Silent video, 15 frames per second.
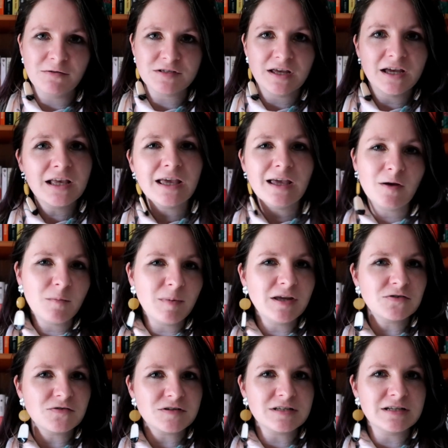I was like, it would be
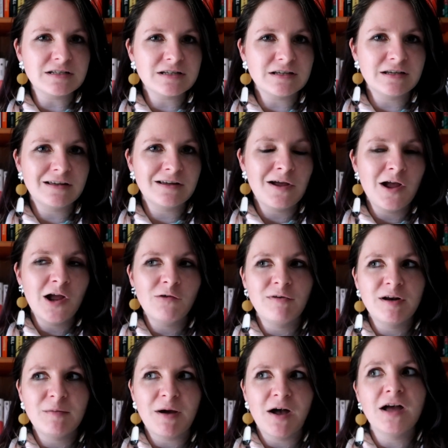interesting to
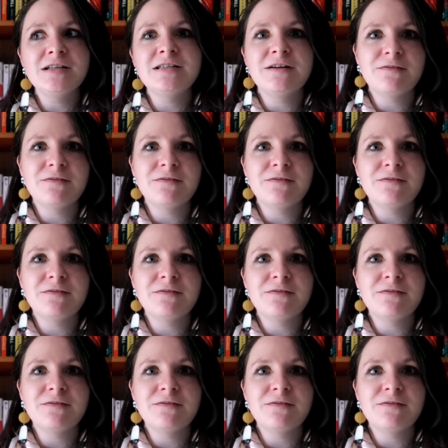read about a